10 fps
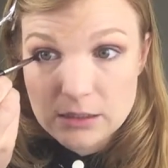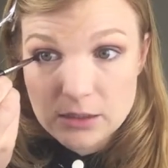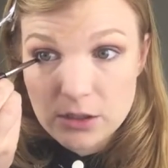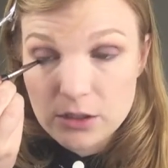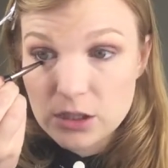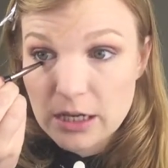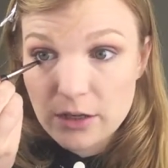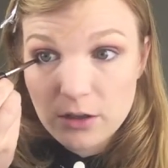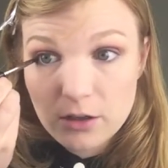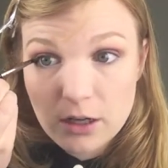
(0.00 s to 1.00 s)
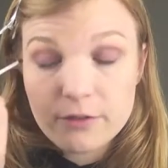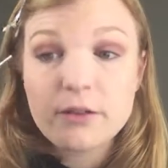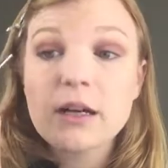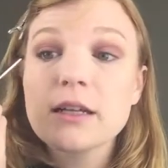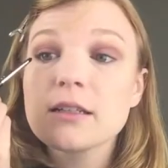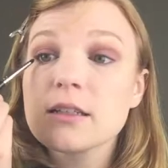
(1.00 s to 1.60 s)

So shadow, I find,